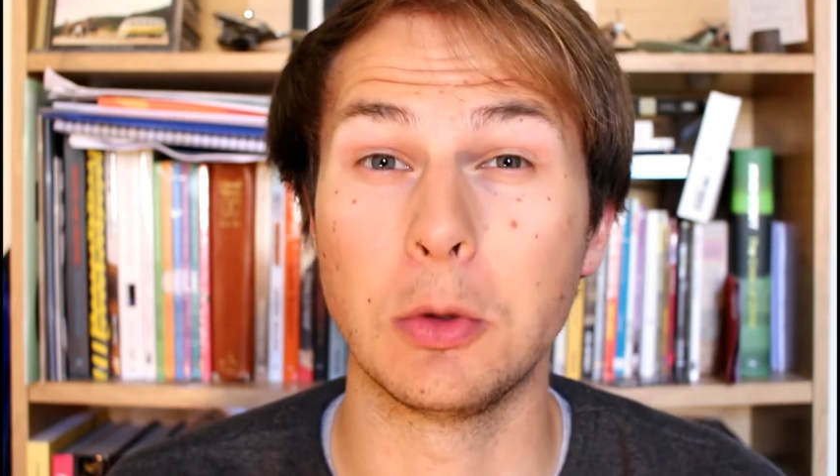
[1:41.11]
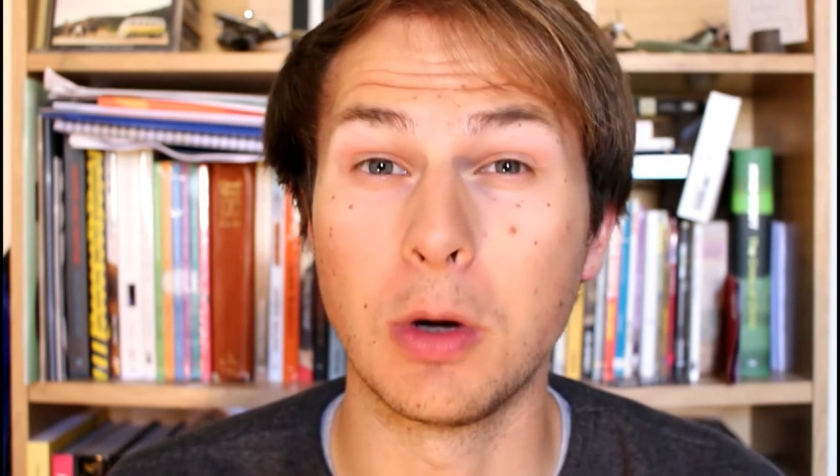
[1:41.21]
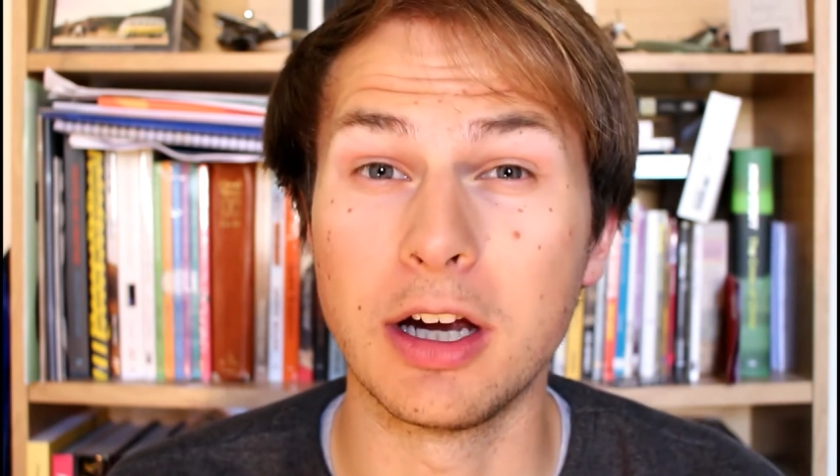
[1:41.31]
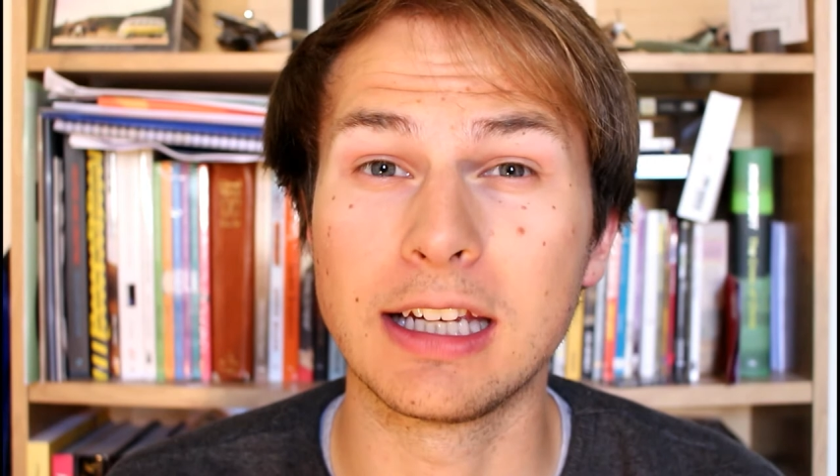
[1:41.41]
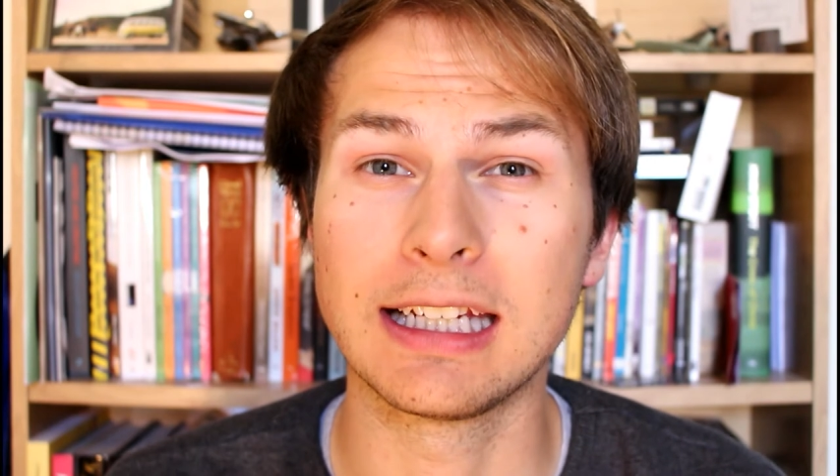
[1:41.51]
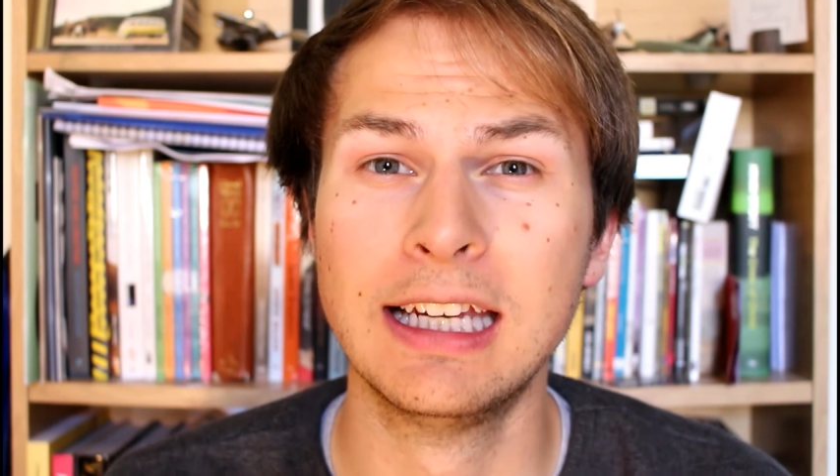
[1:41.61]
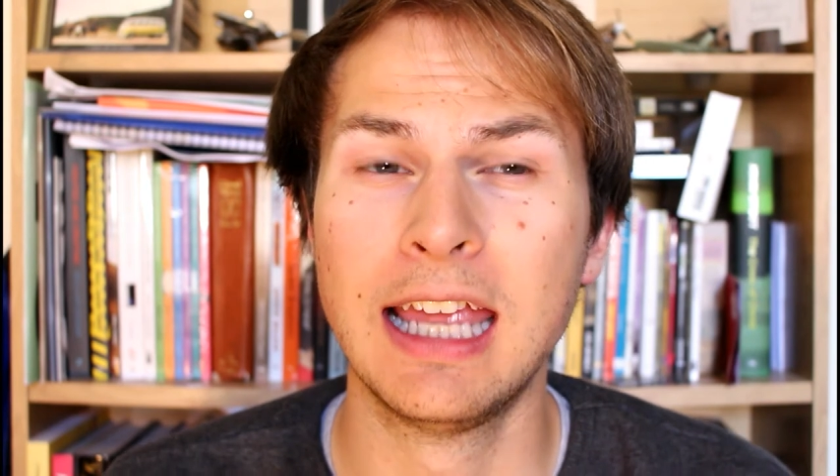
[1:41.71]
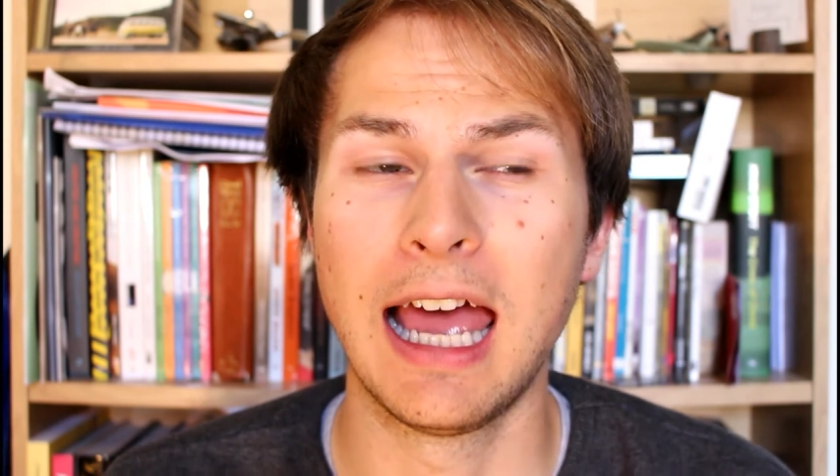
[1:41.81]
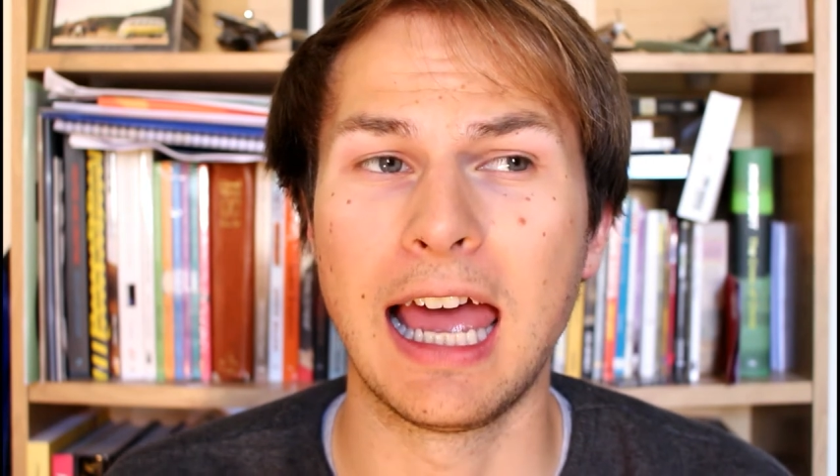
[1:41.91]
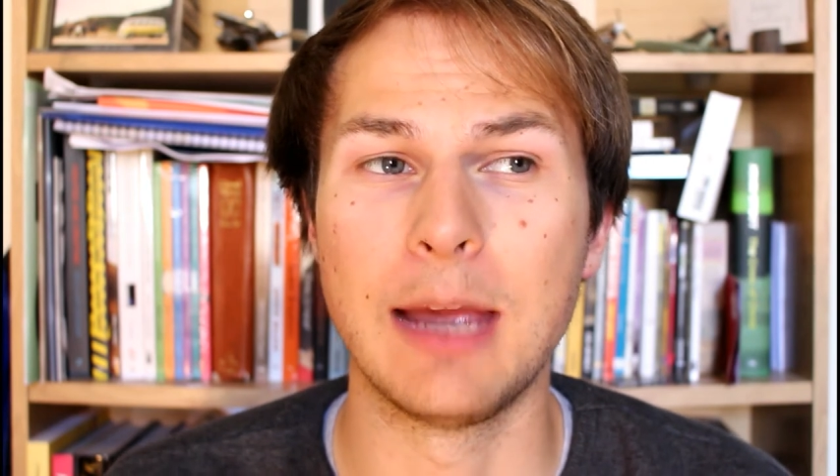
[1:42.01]
work
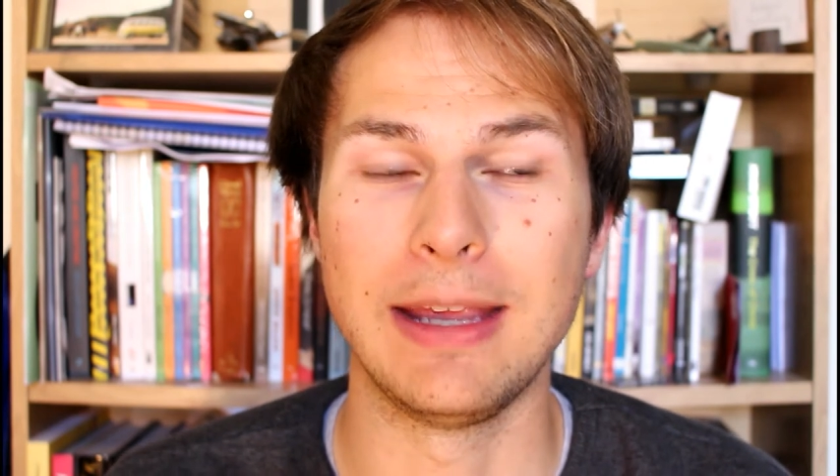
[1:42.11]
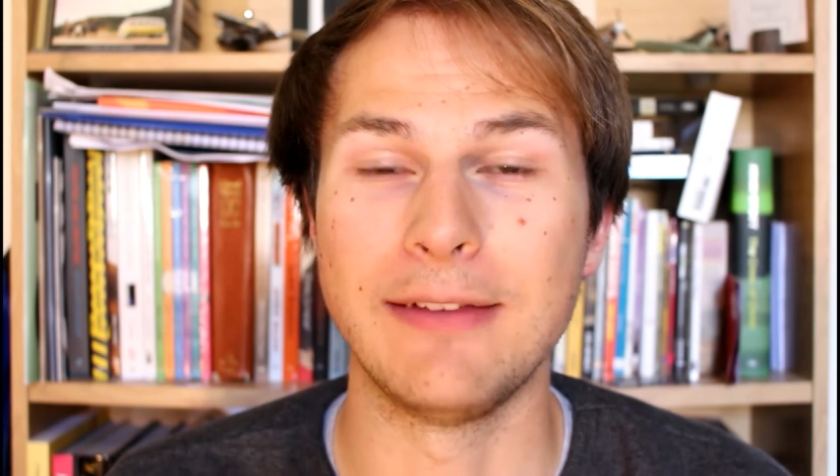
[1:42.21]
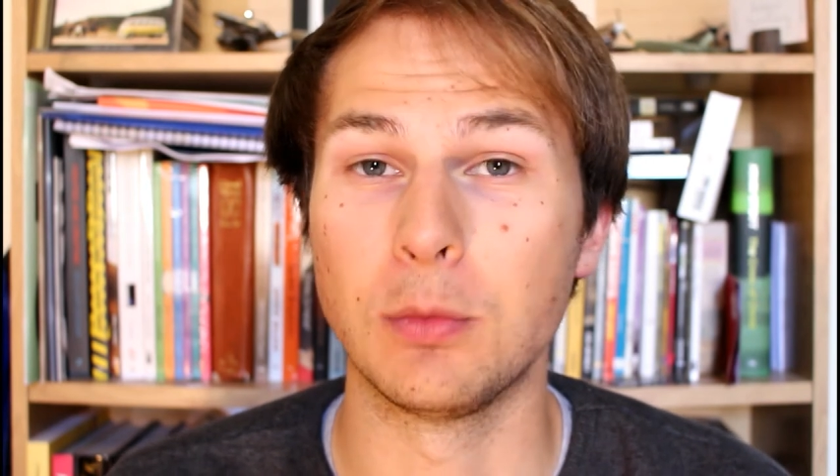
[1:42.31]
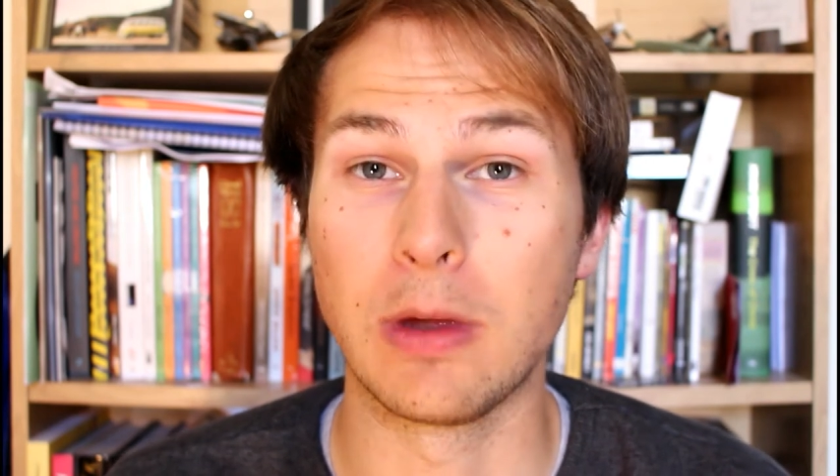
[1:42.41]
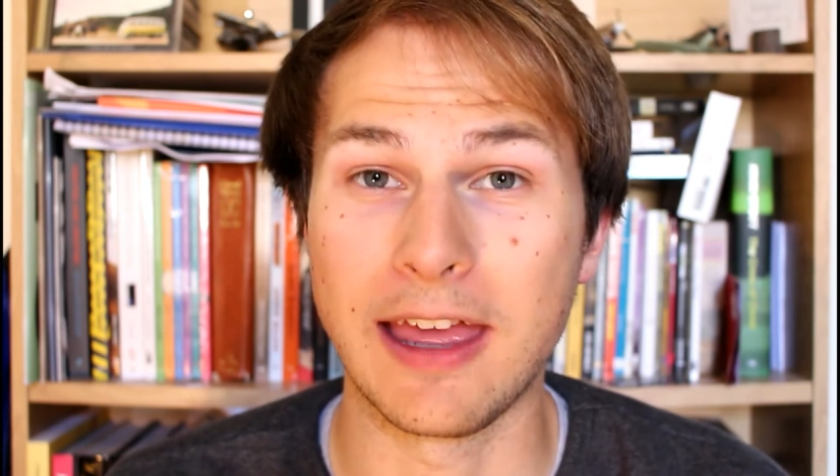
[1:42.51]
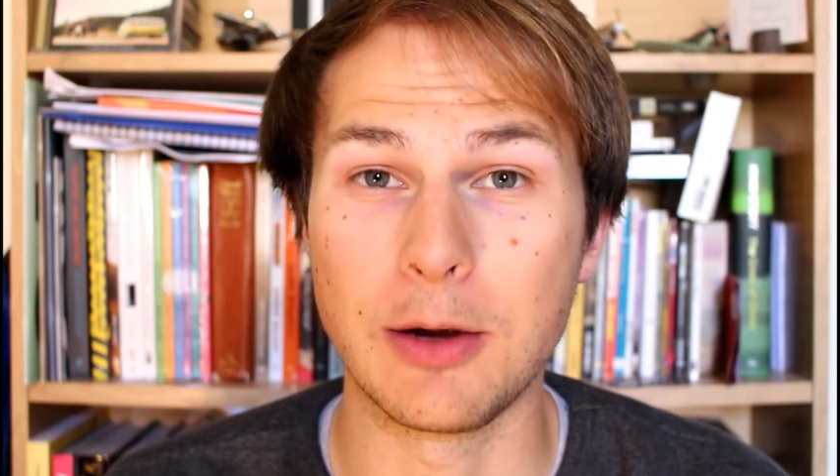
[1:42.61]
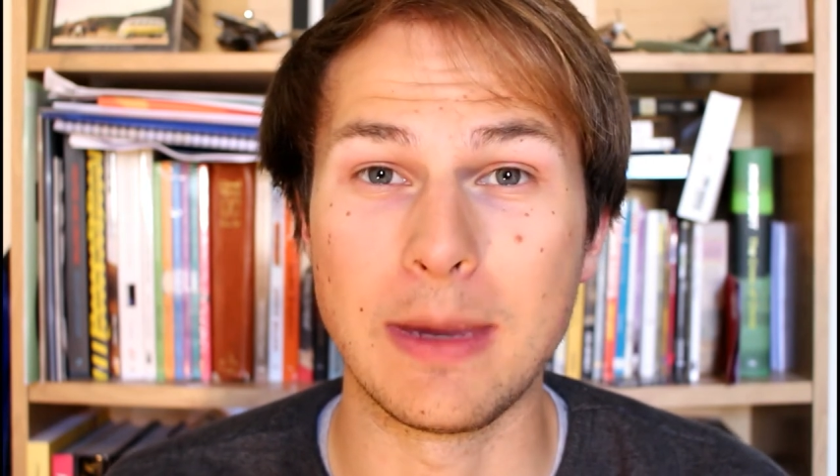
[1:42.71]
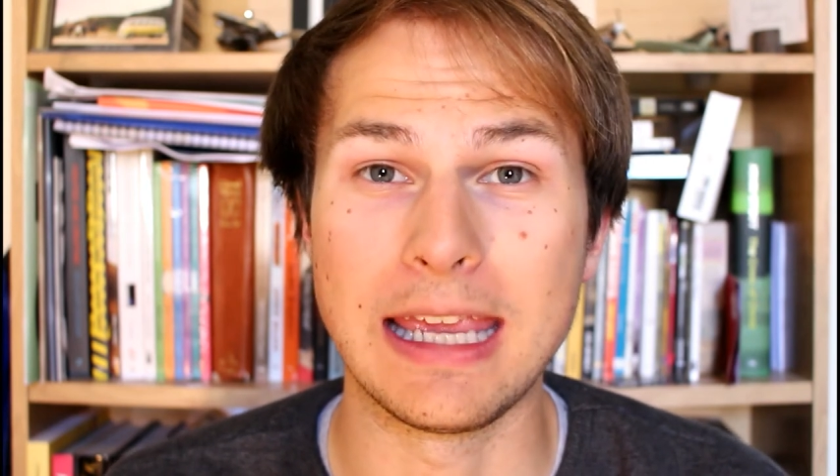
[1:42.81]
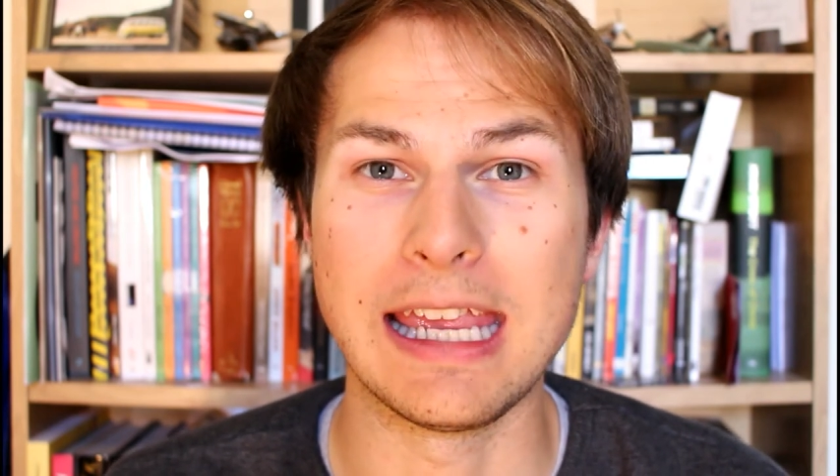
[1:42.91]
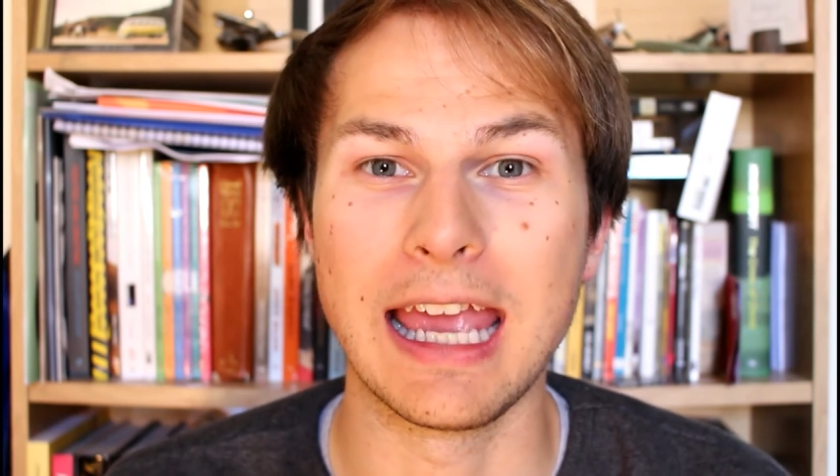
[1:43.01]
even without
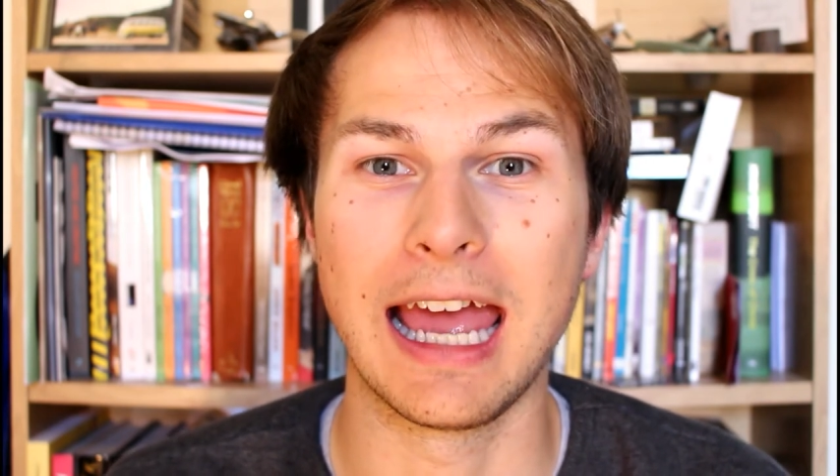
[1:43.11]
me.